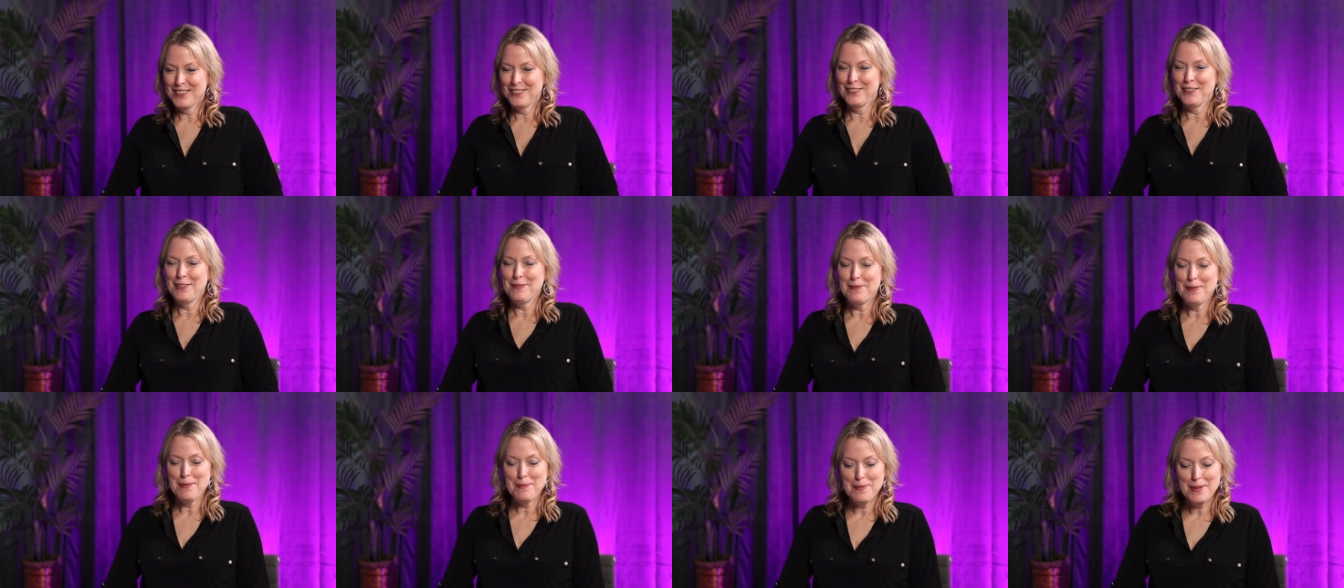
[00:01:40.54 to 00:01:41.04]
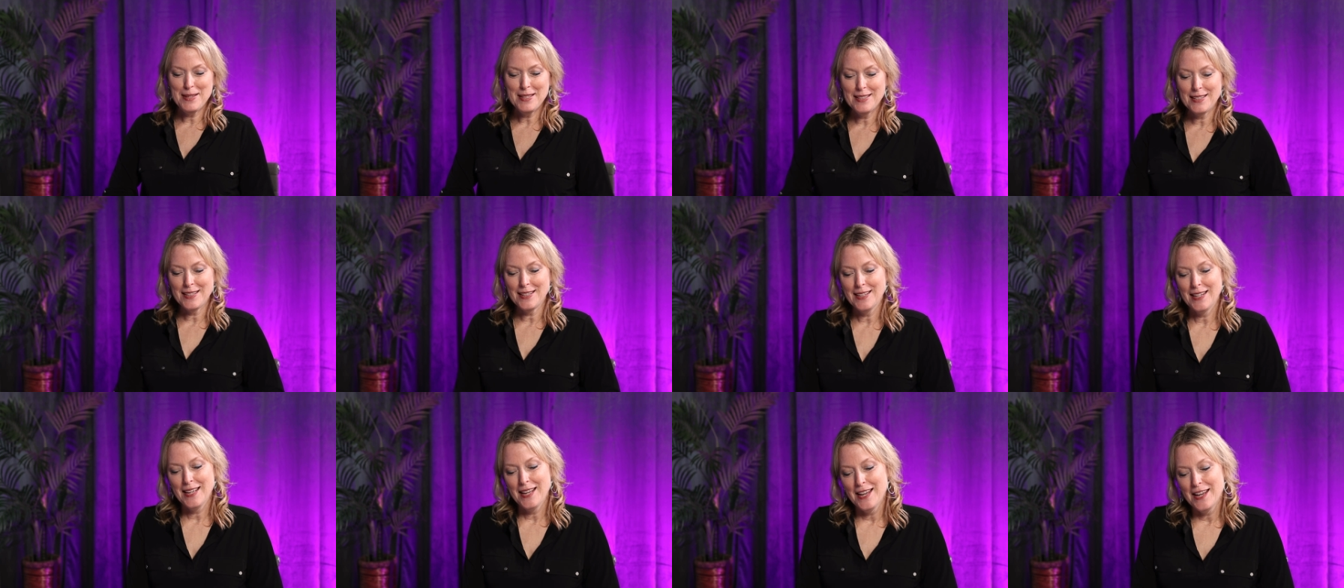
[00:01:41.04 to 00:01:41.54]
we've been
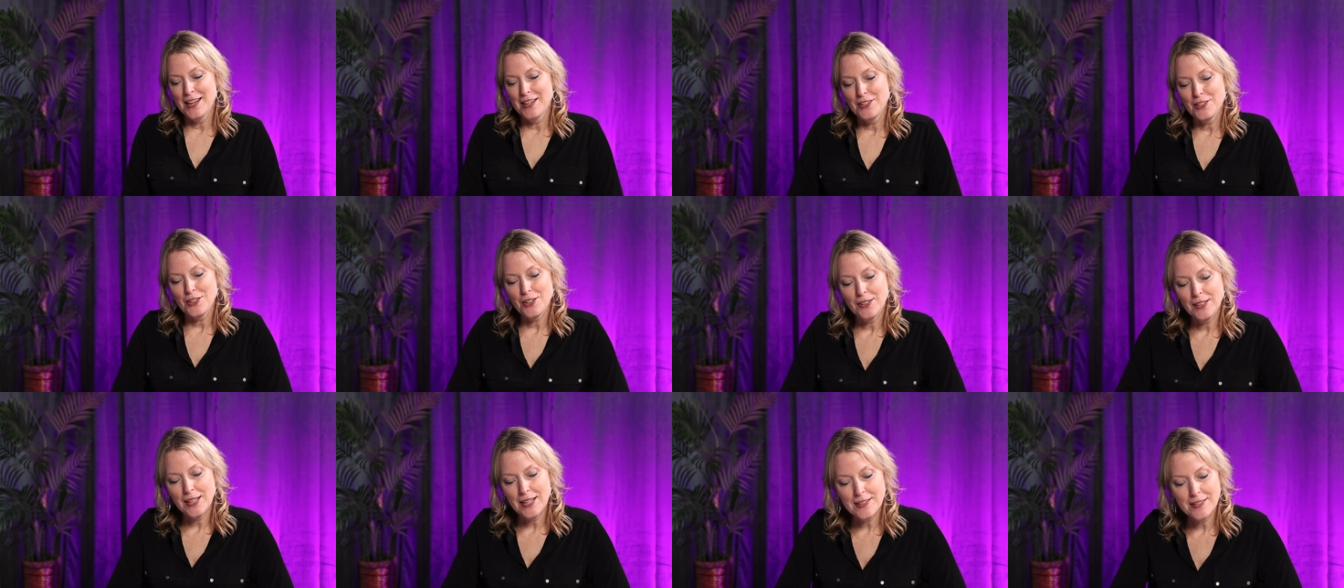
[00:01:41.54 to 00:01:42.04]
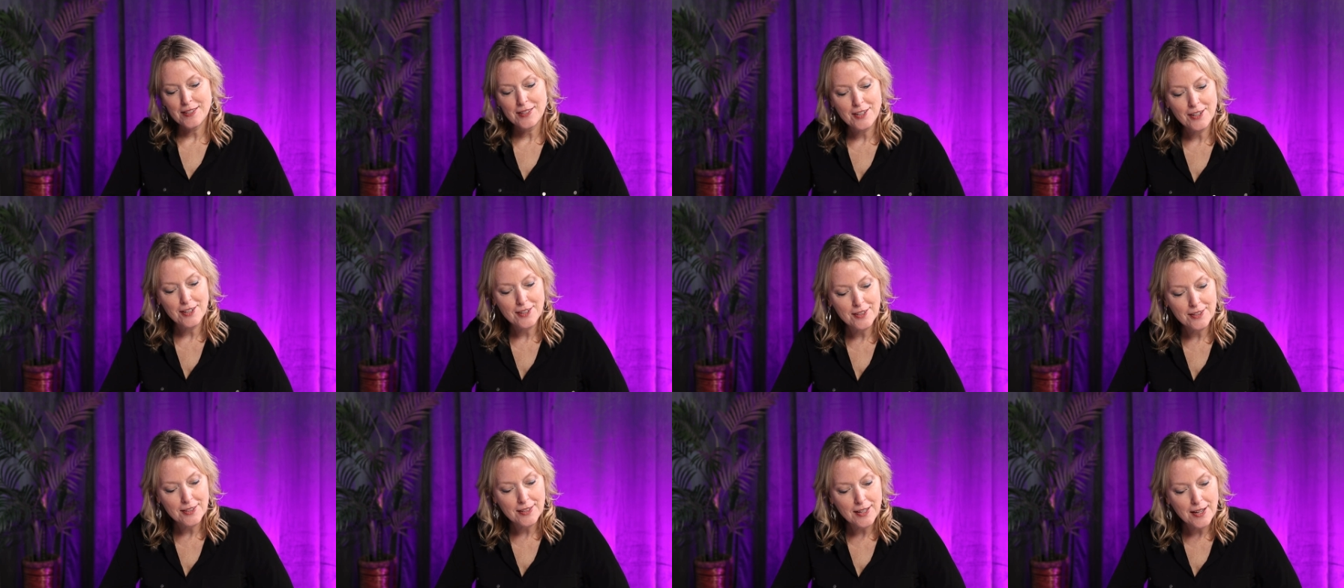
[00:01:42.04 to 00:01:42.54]
busy. So let's
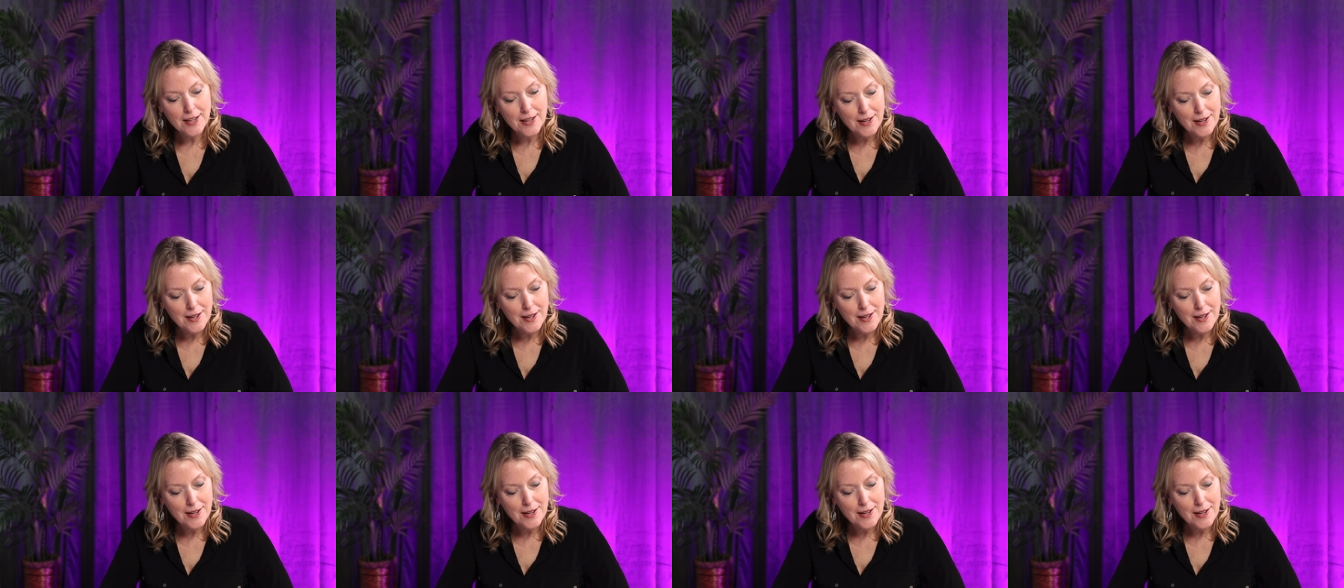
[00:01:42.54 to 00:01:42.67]
start.